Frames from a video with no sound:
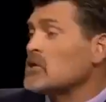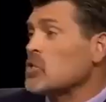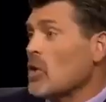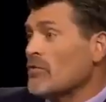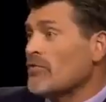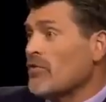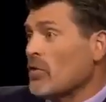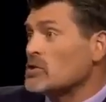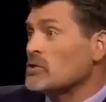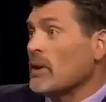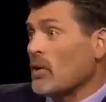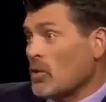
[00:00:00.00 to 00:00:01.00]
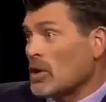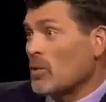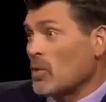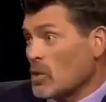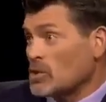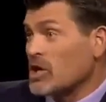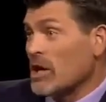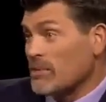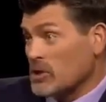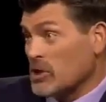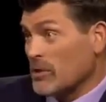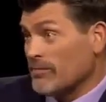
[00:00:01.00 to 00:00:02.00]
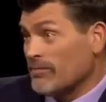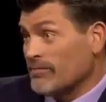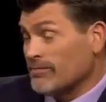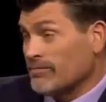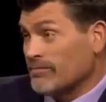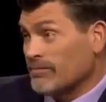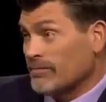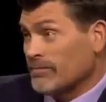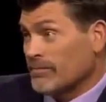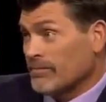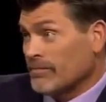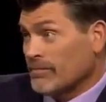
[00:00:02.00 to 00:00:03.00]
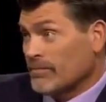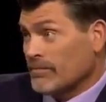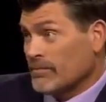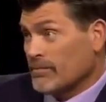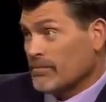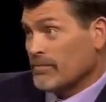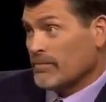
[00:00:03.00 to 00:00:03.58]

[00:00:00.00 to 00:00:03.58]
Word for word: being 12 and four. It's about winning a world championship. Okay, but as Peyton said